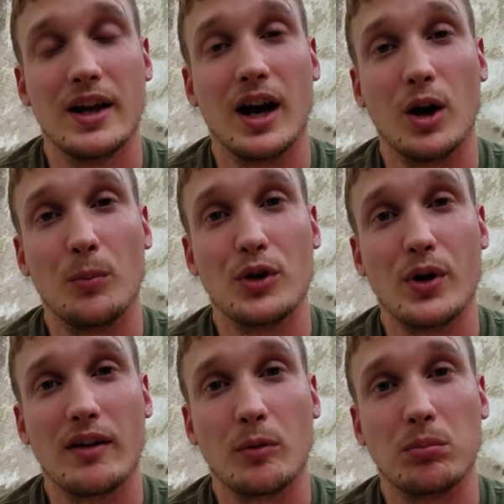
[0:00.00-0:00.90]
i hope that you
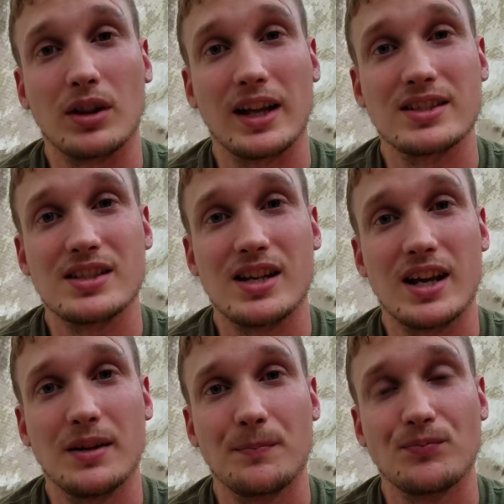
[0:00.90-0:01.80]
have a blessed
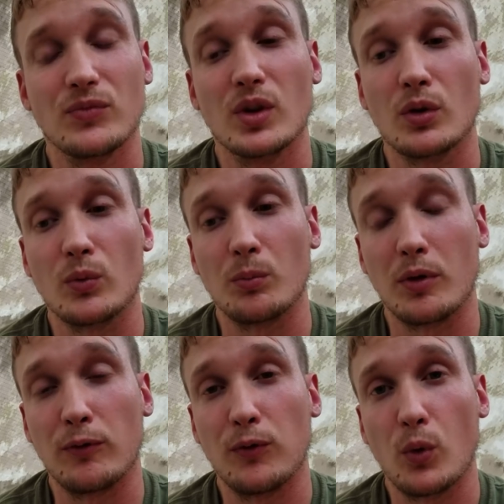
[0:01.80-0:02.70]
day
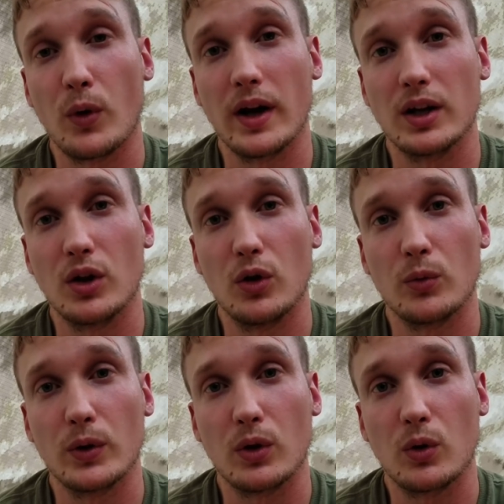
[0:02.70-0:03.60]
before i go
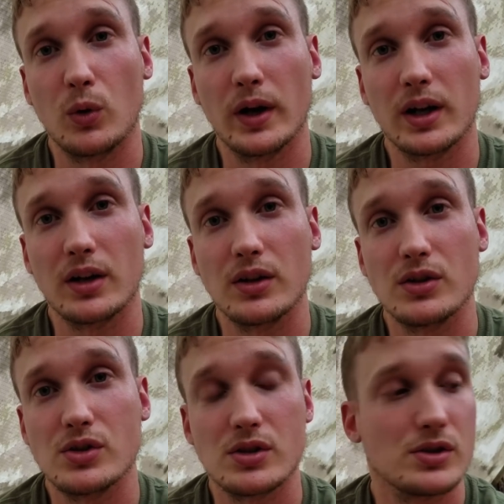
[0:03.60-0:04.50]
real quick
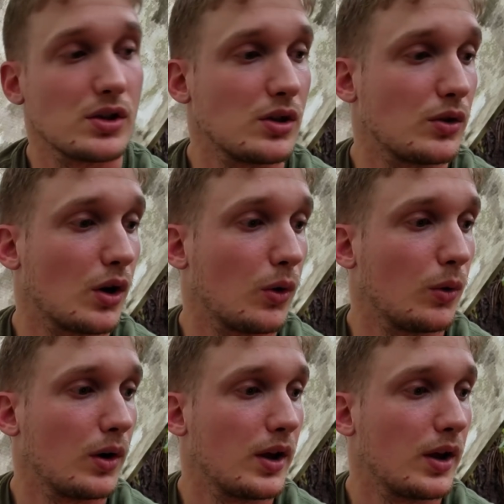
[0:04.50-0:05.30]
just so you know